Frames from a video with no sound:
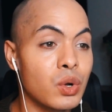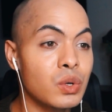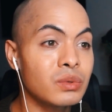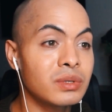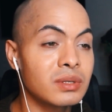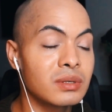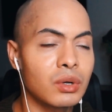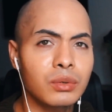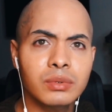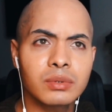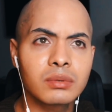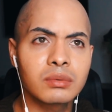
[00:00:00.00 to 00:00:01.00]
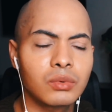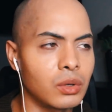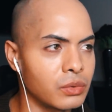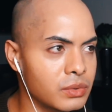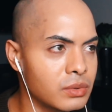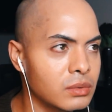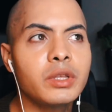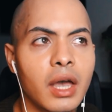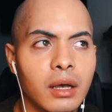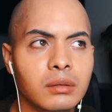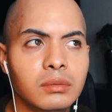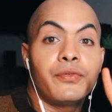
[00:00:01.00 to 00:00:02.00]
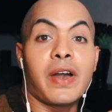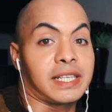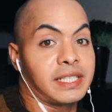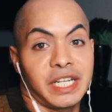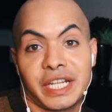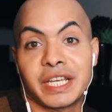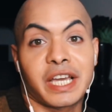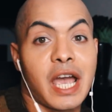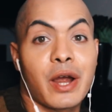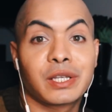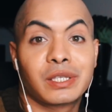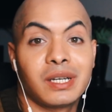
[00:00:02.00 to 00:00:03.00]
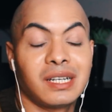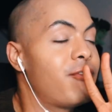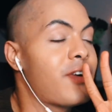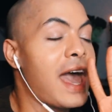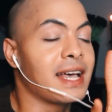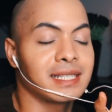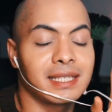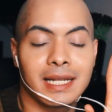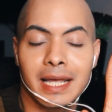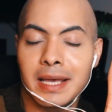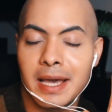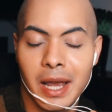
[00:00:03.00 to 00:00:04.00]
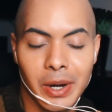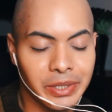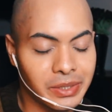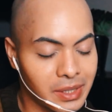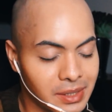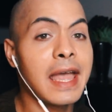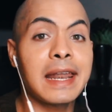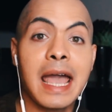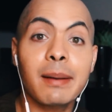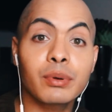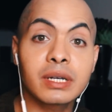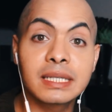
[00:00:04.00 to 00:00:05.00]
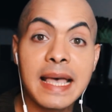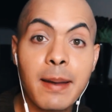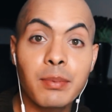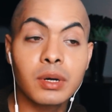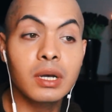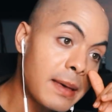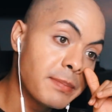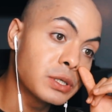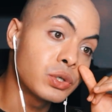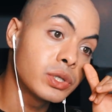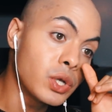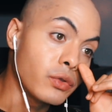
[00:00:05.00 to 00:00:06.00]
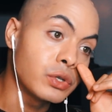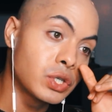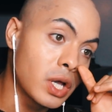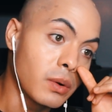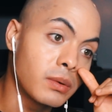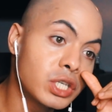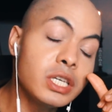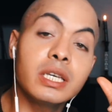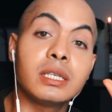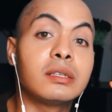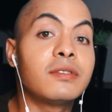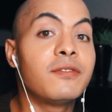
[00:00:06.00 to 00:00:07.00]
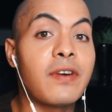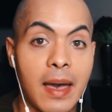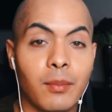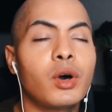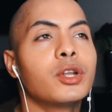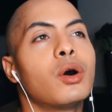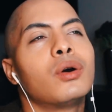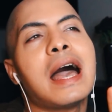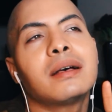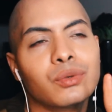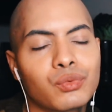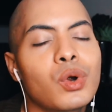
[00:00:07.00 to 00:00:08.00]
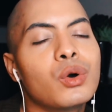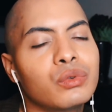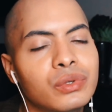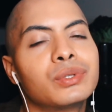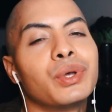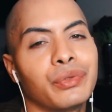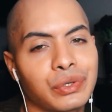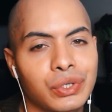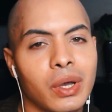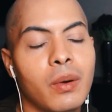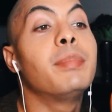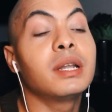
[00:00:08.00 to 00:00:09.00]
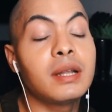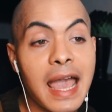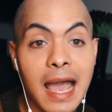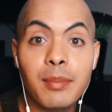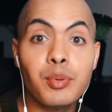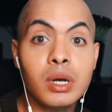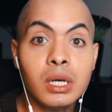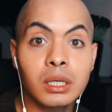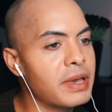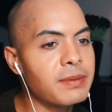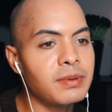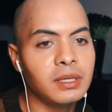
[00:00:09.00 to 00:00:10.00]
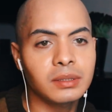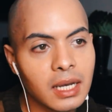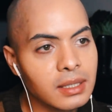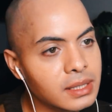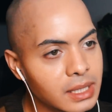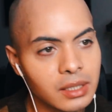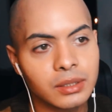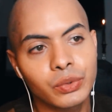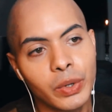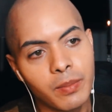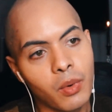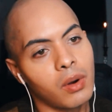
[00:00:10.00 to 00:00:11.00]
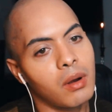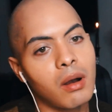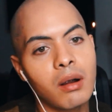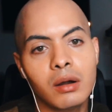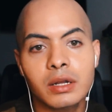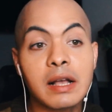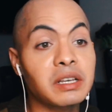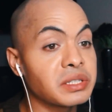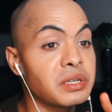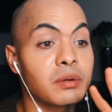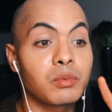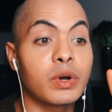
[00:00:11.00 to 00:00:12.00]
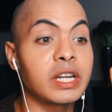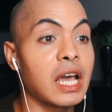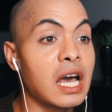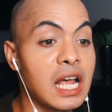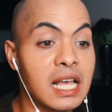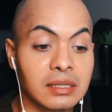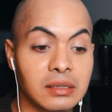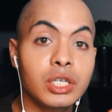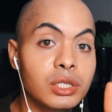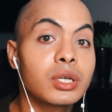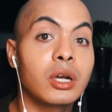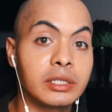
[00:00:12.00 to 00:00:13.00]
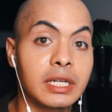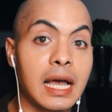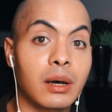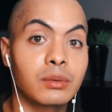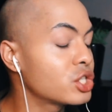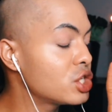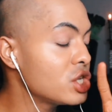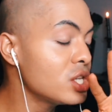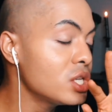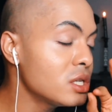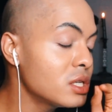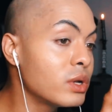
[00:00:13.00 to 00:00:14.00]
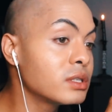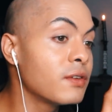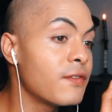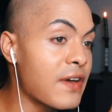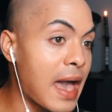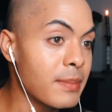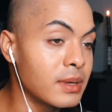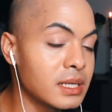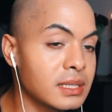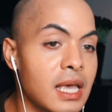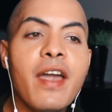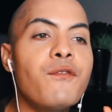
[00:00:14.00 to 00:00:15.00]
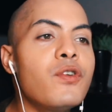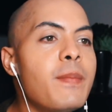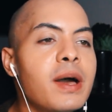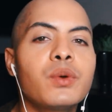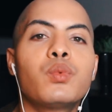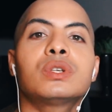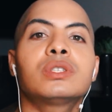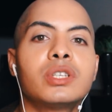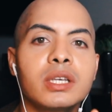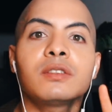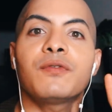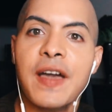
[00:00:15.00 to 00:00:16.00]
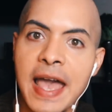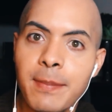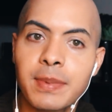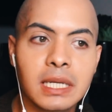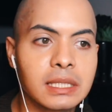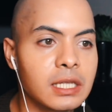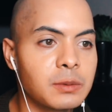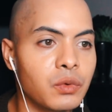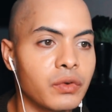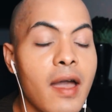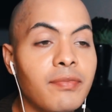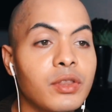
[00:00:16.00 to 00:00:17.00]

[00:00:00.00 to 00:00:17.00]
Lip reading: Rose? Rose? Rose. Yeah. Fascinating character. Fascinating character. And Abracadabra, that bitch stole the show. She is fat. Well, no. Rose stole the show. But Abra, baby, I could see her doing more hard. I could see her winning an Oscar. She turned it out. She was fabulous. Everybody was just fabulous in this movie.